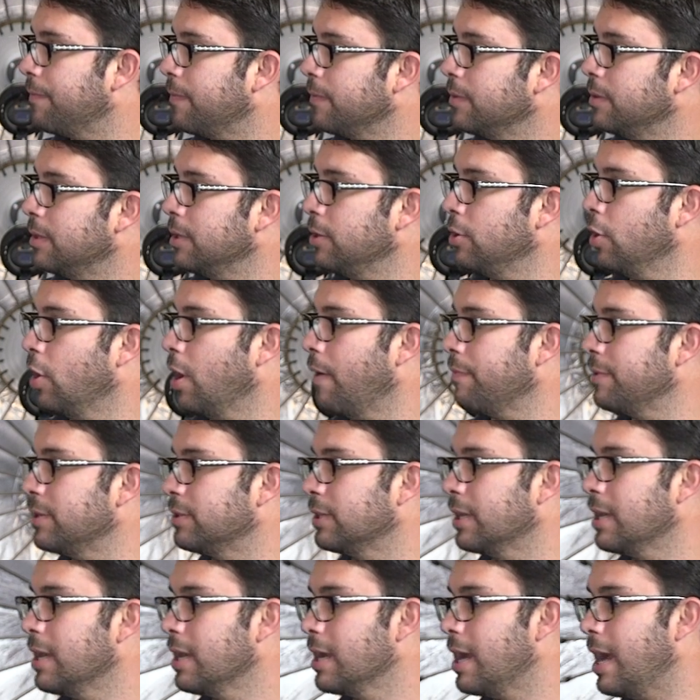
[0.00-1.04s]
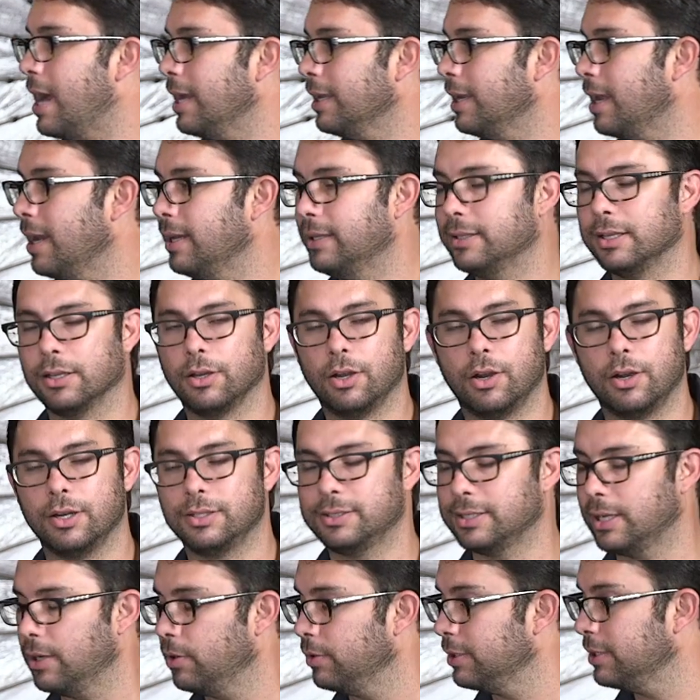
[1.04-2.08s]
you have these highlight
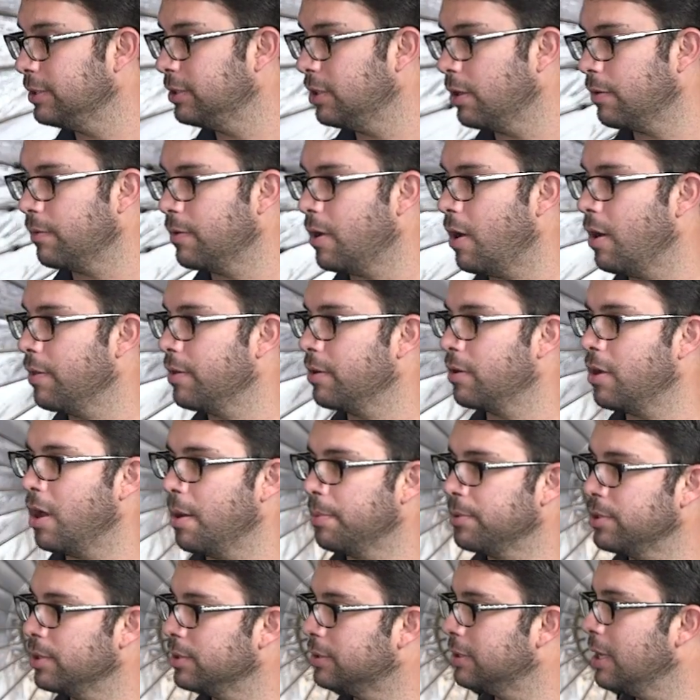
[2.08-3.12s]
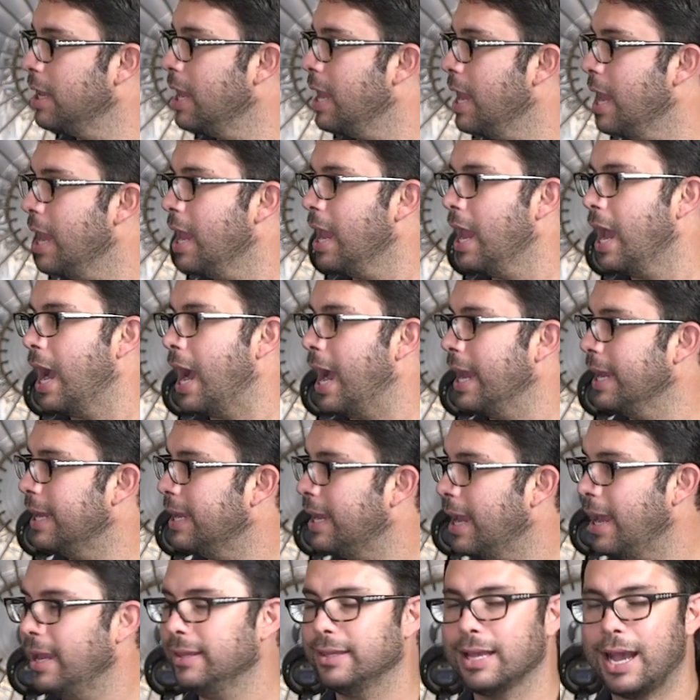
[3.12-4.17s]
alerts and all these other options. I
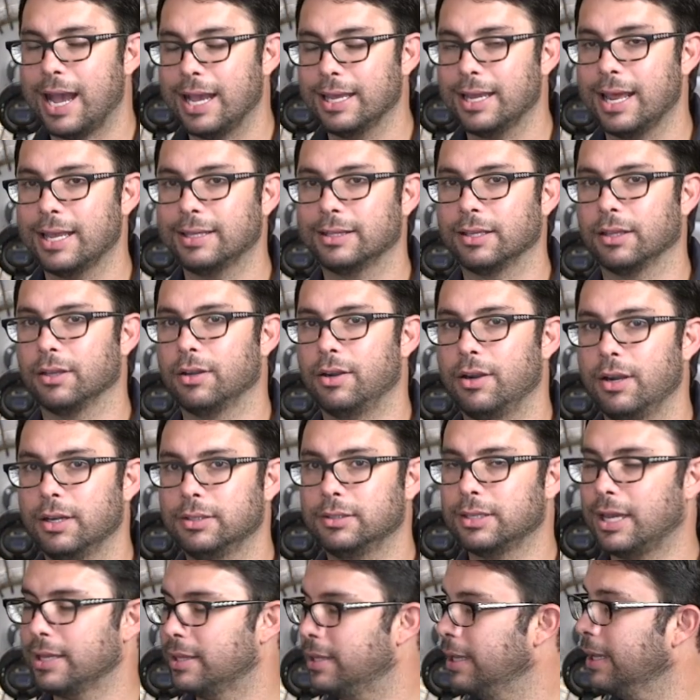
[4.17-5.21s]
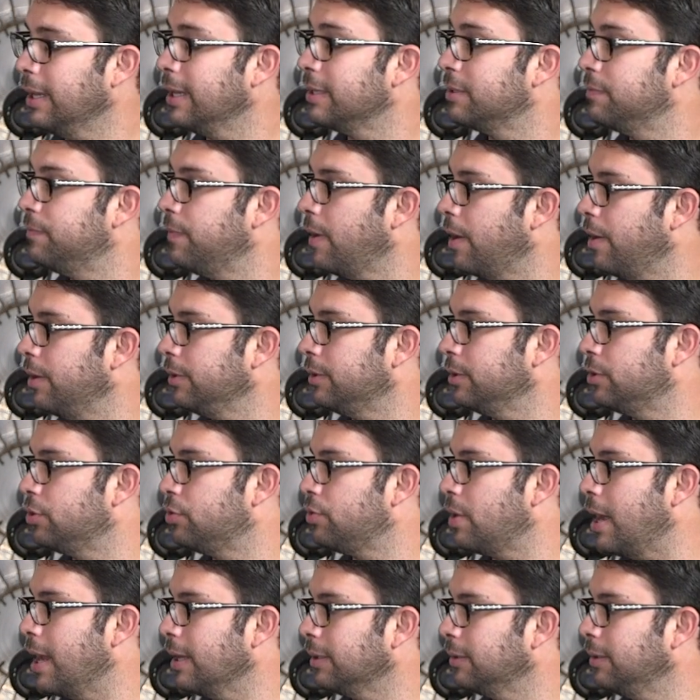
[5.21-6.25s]
hate highlight alerts. I think it's very
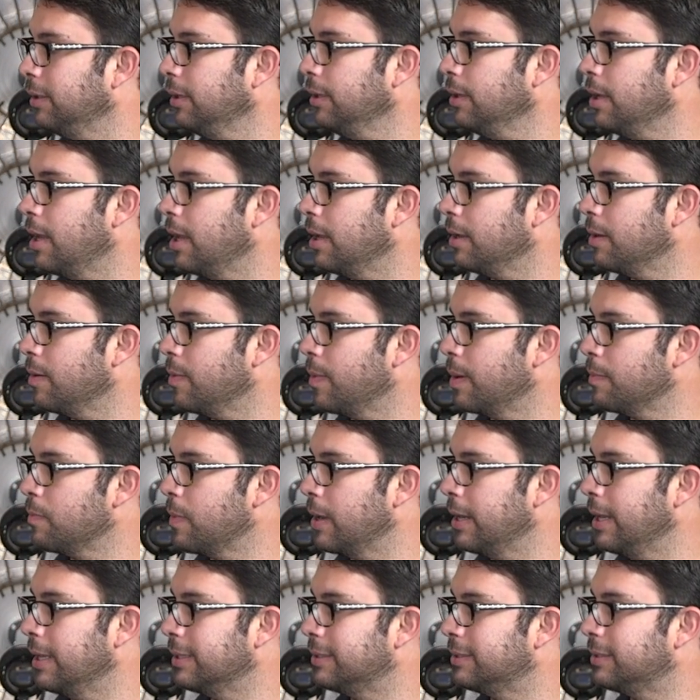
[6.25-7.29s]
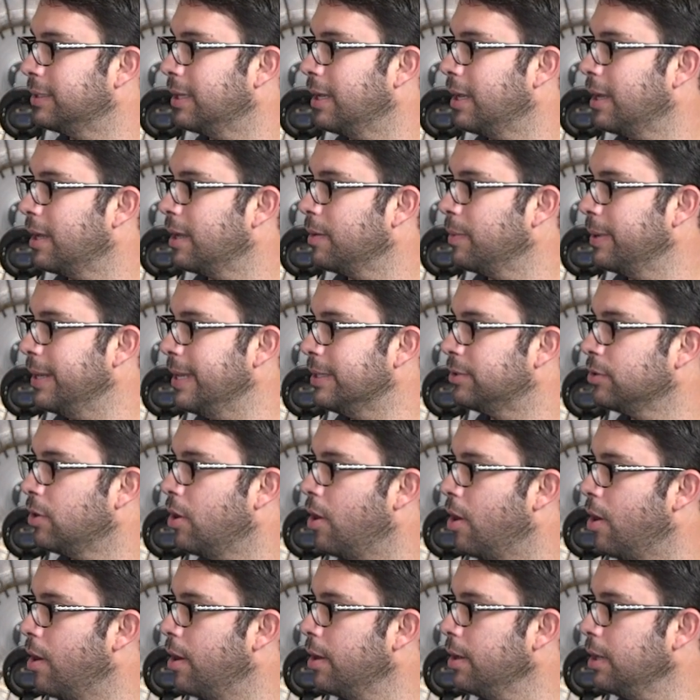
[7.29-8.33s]
distracting. When it's
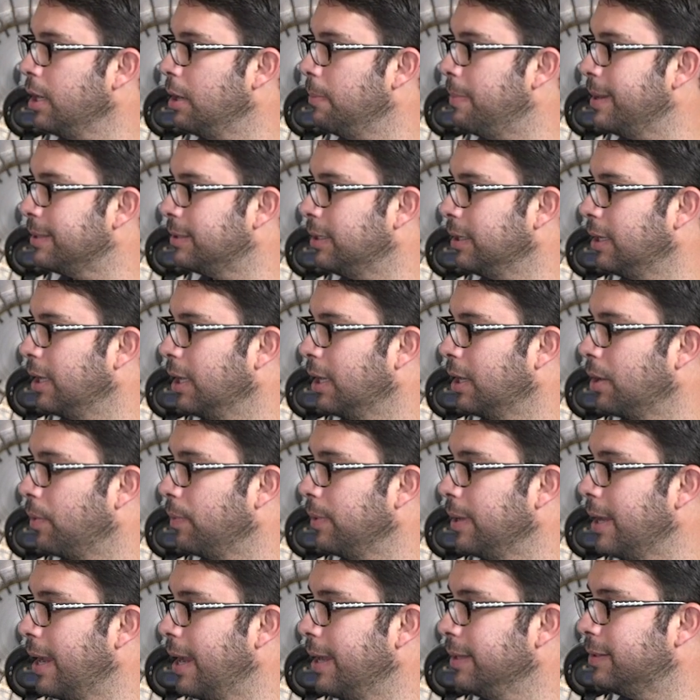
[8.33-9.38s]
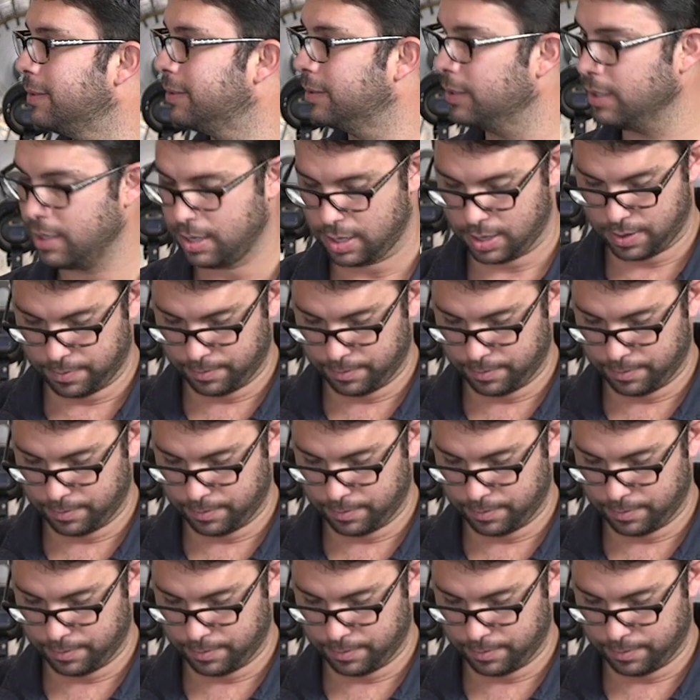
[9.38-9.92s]
on, it basically creates.